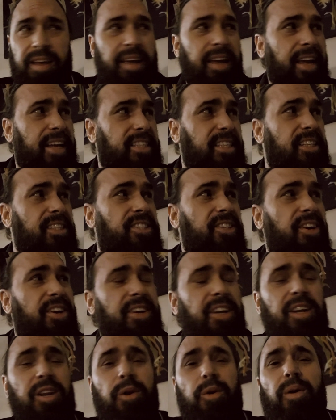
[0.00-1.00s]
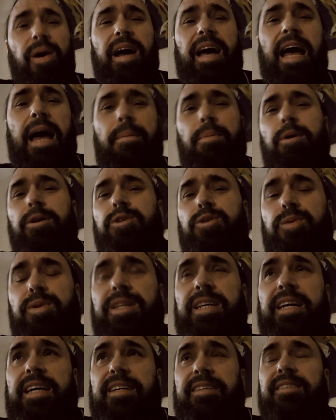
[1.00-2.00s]
He's a dirty little Aboriginal
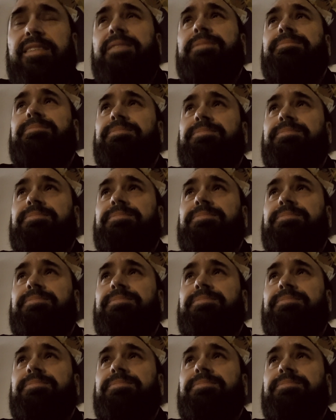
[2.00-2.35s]
cunt.